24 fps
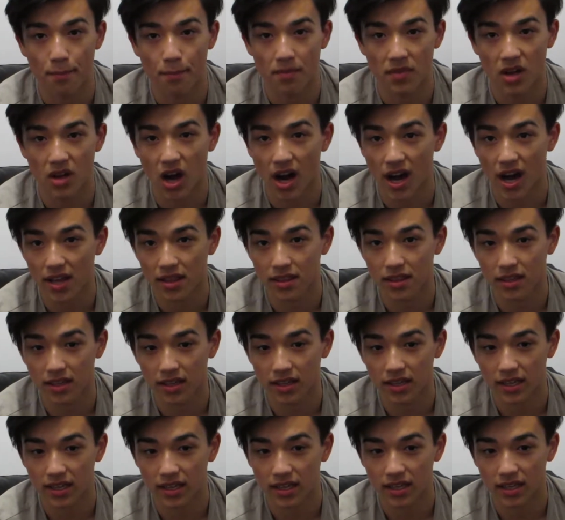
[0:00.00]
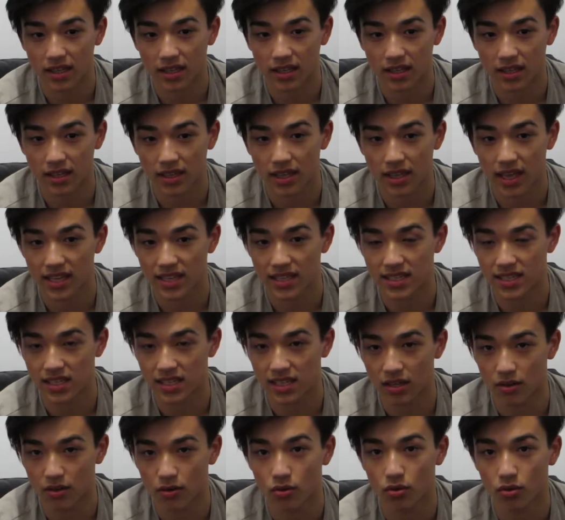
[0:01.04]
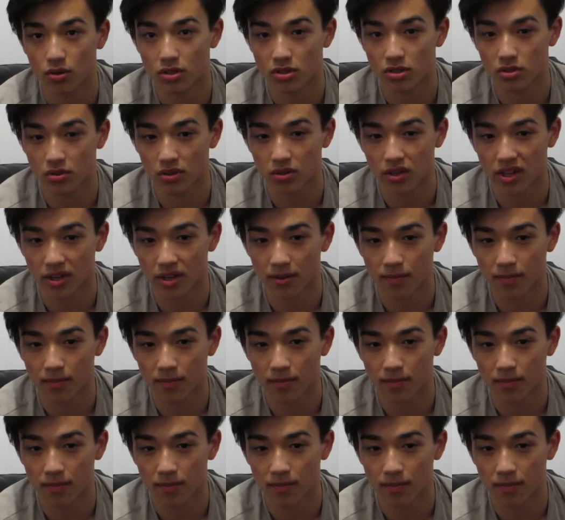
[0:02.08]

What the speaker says: than in casein or soy.